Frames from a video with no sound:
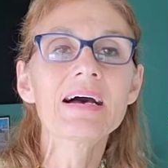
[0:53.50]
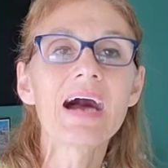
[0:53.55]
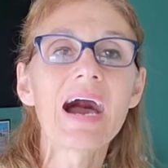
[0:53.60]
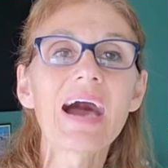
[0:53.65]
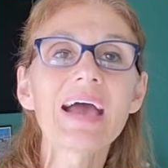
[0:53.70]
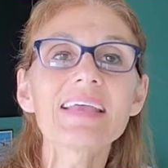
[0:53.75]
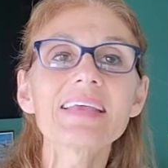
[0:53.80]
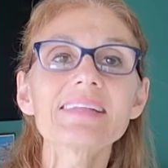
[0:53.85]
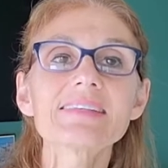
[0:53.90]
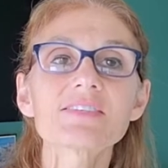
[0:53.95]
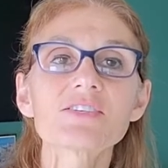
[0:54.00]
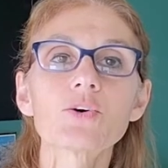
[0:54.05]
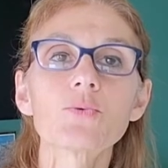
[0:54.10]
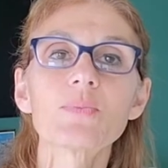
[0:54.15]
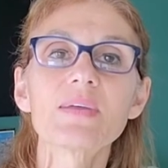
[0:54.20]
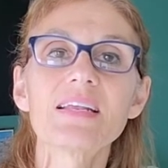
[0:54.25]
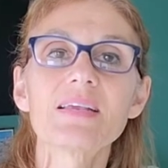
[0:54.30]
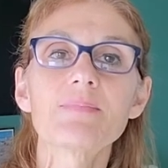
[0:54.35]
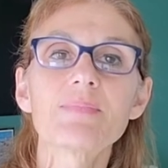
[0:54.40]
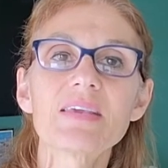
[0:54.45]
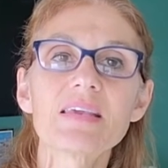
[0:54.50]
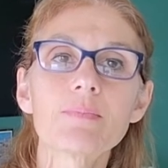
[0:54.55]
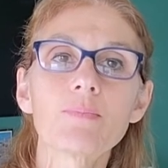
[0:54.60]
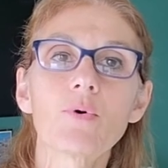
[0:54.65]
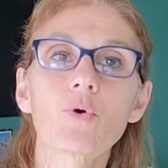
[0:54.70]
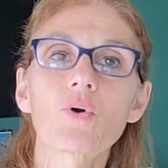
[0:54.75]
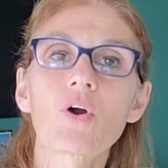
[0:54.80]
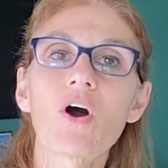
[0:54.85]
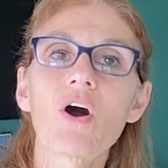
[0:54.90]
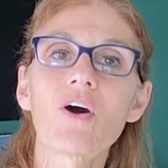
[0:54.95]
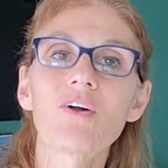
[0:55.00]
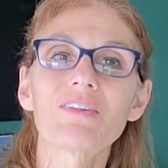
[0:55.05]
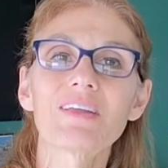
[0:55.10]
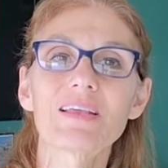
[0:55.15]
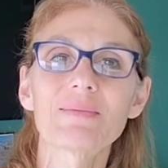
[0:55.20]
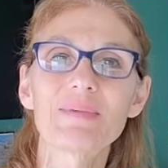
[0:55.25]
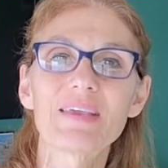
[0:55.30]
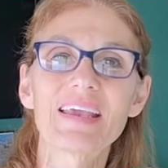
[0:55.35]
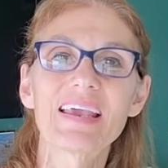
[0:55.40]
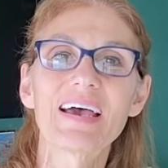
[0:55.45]
I get so many people
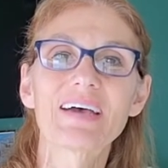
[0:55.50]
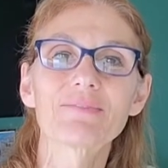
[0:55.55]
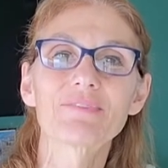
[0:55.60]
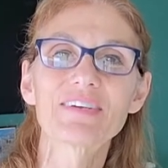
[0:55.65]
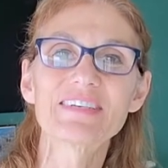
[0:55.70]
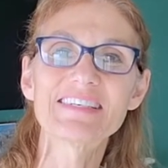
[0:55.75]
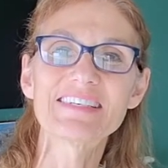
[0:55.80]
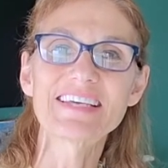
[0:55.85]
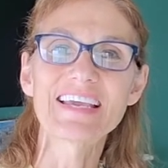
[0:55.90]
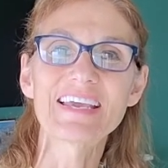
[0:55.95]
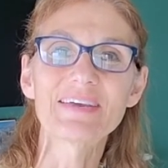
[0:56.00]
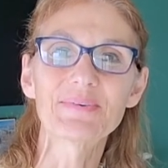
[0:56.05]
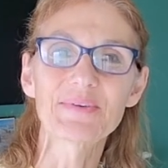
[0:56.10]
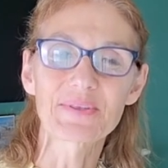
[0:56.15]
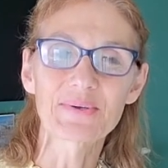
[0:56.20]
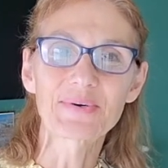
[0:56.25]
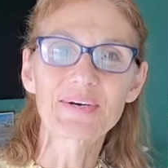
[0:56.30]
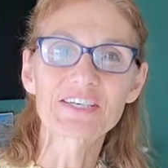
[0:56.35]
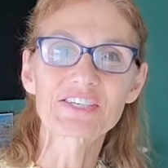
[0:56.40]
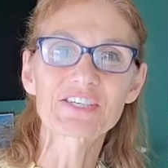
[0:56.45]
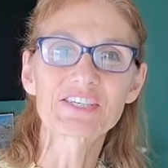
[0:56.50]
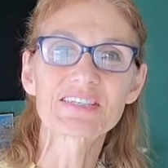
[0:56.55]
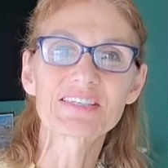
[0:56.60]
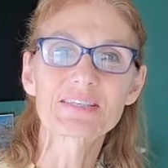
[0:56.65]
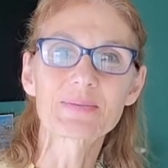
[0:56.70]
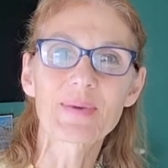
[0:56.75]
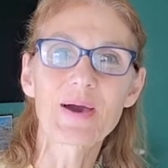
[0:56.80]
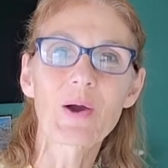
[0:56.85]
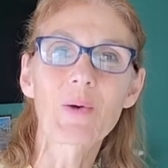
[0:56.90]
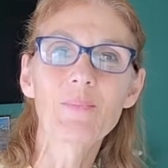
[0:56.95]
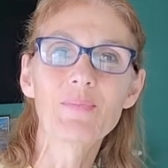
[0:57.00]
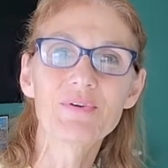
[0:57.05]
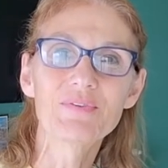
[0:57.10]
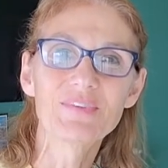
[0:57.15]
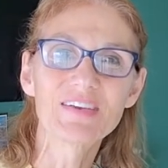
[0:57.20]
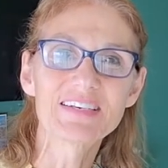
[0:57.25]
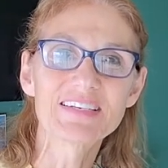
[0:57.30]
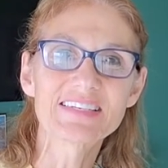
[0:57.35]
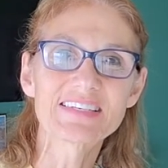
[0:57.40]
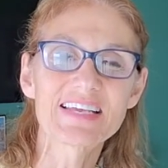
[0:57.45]
calling me every day with questions about
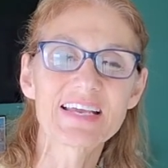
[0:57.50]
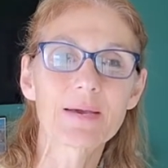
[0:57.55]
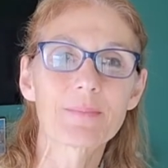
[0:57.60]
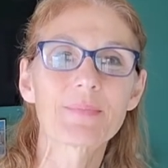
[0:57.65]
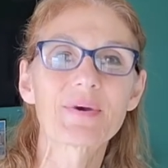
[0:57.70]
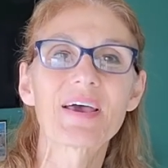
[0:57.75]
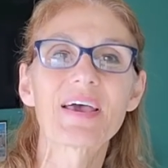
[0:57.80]
moving to Tampa,